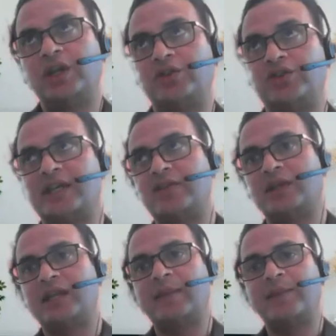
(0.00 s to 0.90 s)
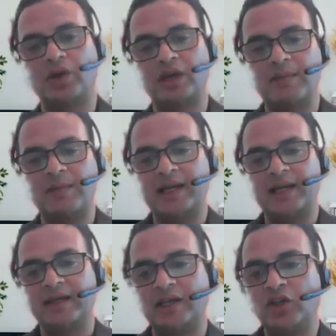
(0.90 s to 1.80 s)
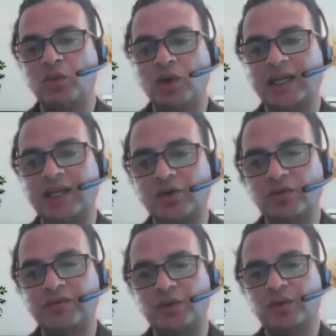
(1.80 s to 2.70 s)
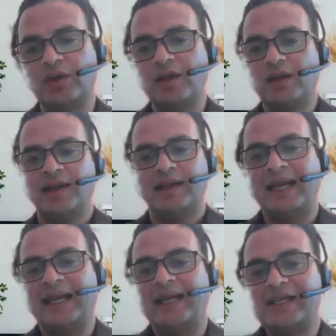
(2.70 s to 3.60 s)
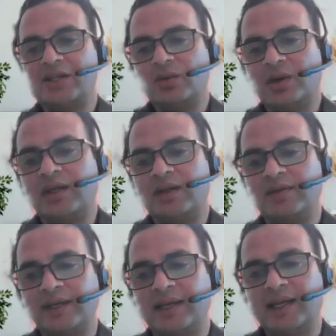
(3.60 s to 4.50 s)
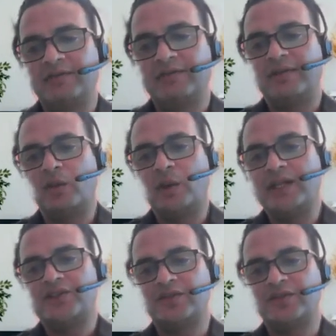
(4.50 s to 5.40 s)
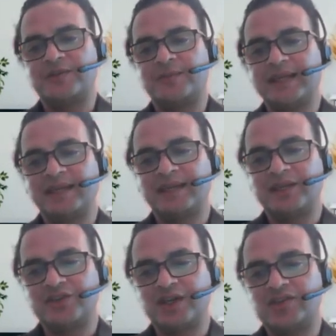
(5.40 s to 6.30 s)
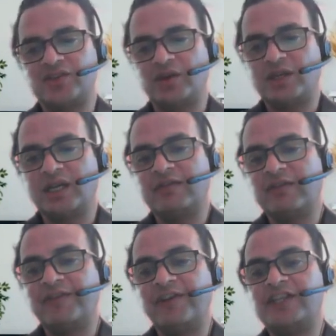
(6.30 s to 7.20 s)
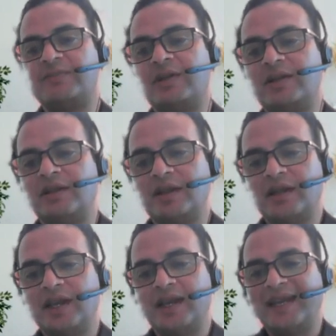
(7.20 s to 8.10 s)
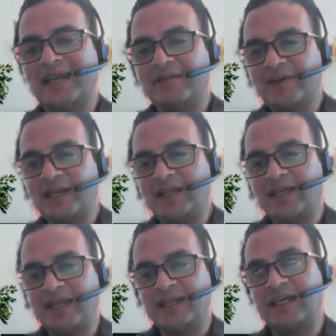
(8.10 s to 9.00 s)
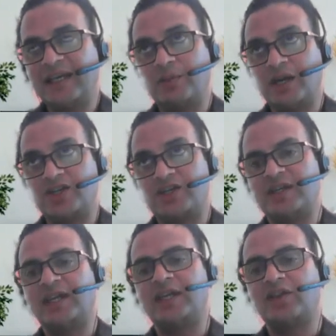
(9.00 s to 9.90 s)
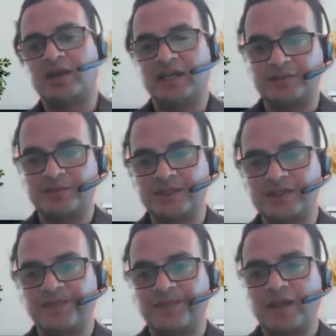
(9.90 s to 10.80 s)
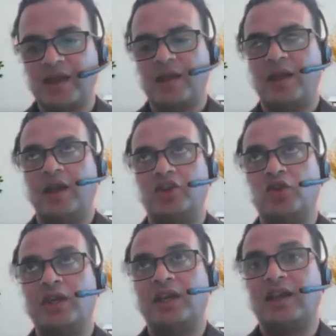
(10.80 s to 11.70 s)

to schedule and I'm going to come back and tell you what I can do for you. That doesn't work in real life. once you respect the constraints, you can give a feasible delivery date and production date to your customers. You can